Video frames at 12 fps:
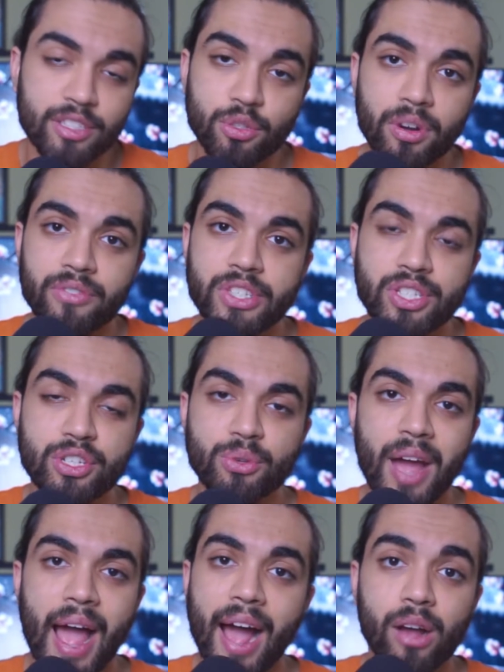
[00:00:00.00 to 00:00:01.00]
It's one of his new
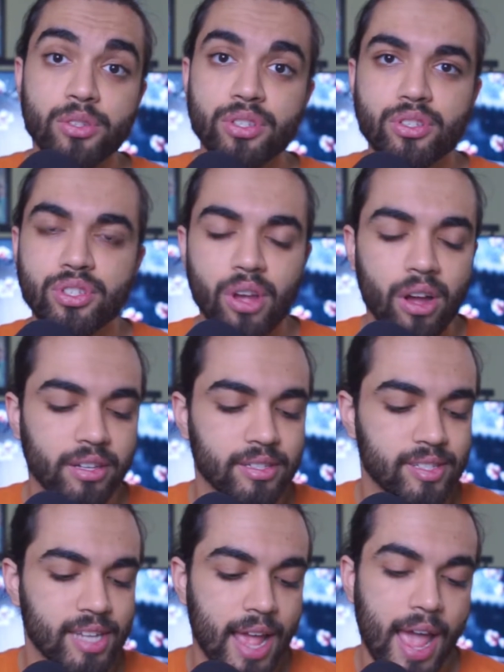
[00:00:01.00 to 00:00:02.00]
house
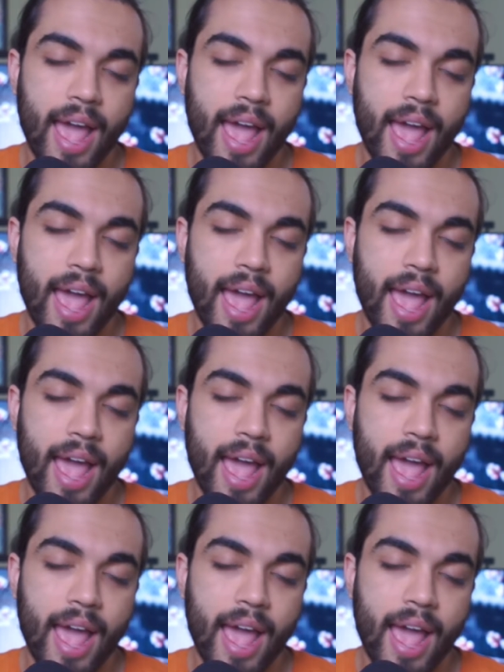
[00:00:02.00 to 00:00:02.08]
songs,